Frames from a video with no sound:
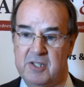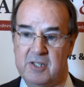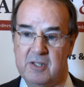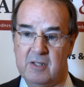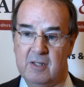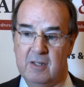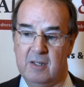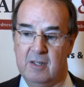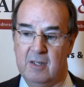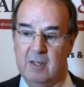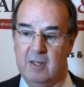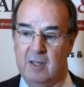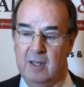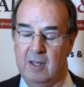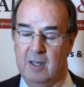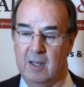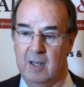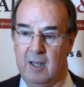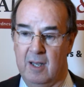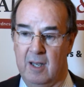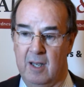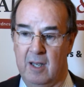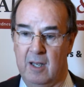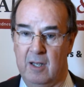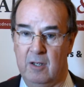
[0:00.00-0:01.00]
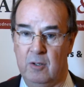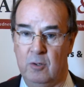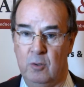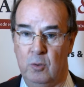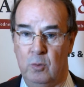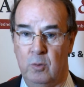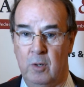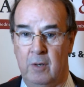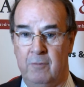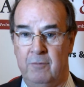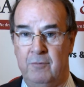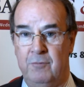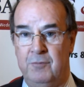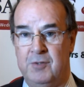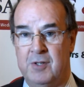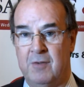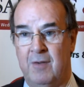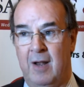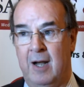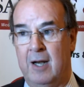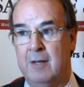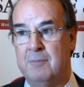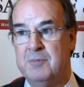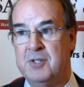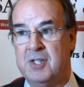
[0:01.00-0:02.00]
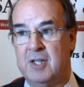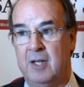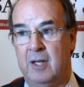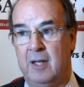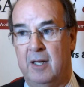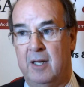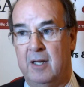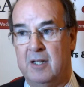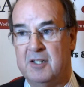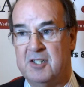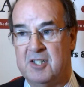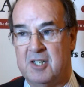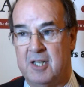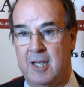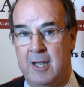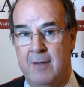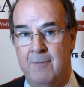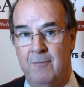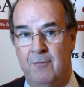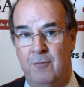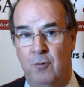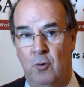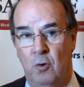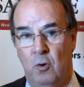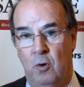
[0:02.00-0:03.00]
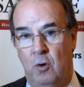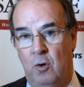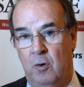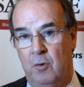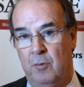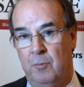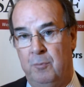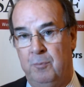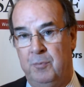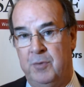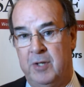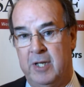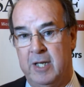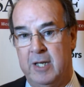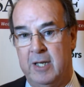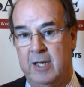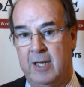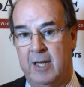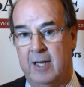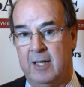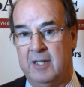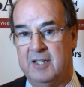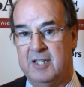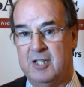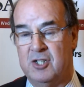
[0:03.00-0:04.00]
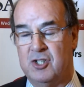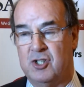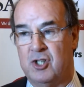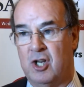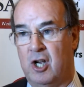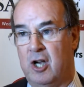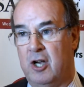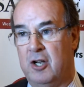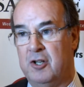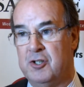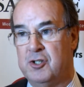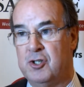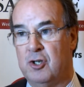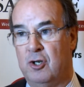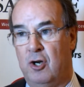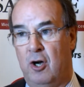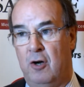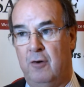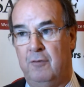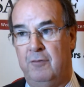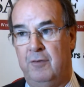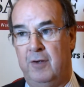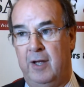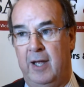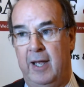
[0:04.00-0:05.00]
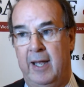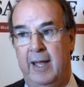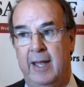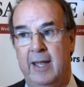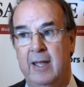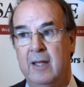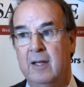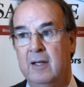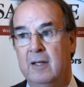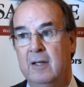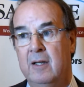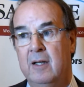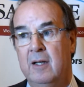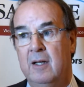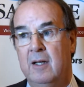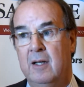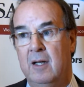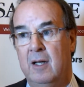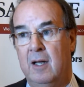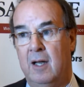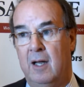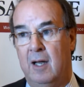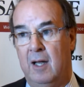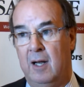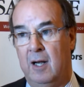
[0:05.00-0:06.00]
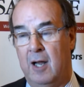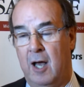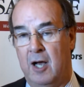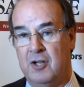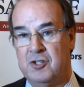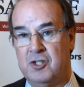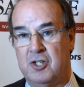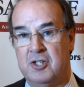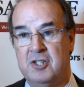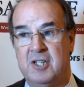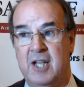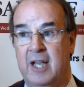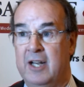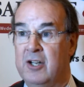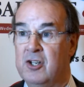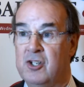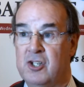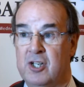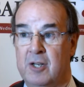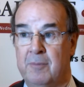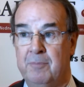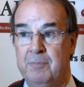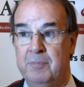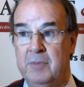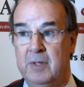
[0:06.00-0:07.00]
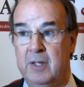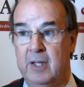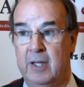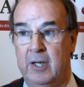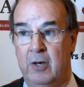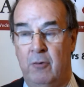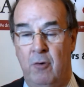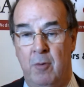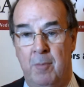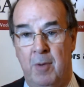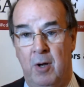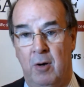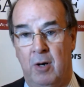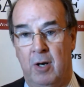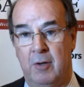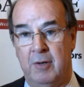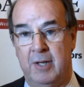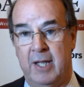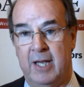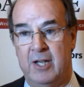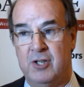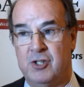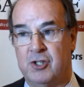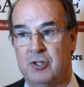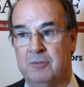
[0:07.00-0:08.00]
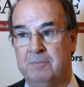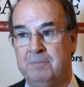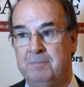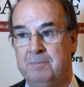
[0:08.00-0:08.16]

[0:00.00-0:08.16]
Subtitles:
who have developed a scheme for the discharge of a large container ship in a remote location.